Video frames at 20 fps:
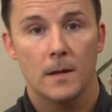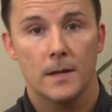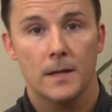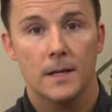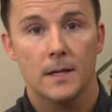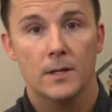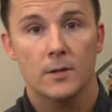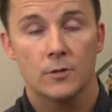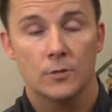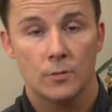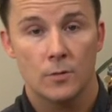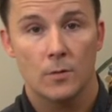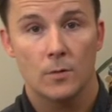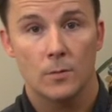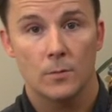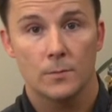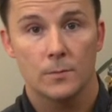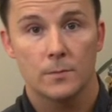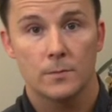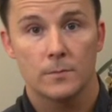it
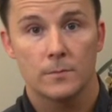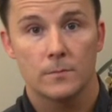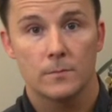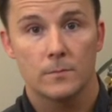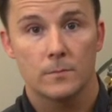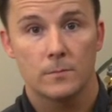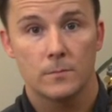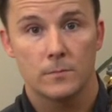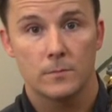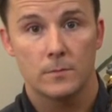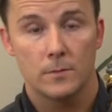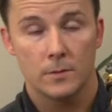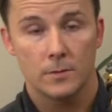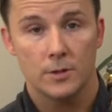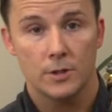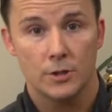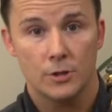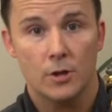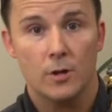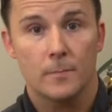controls the
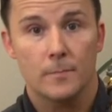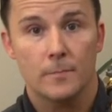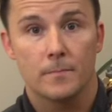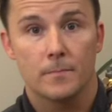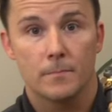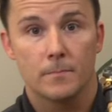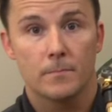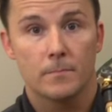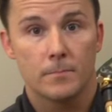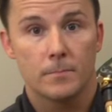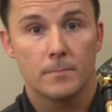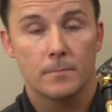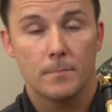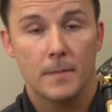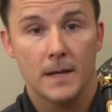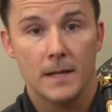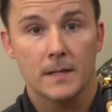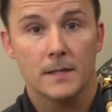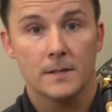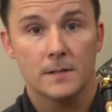G sharp
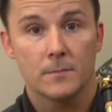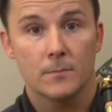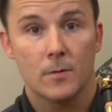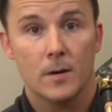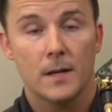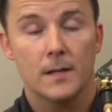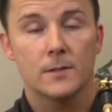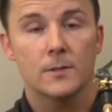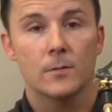mechanism, right?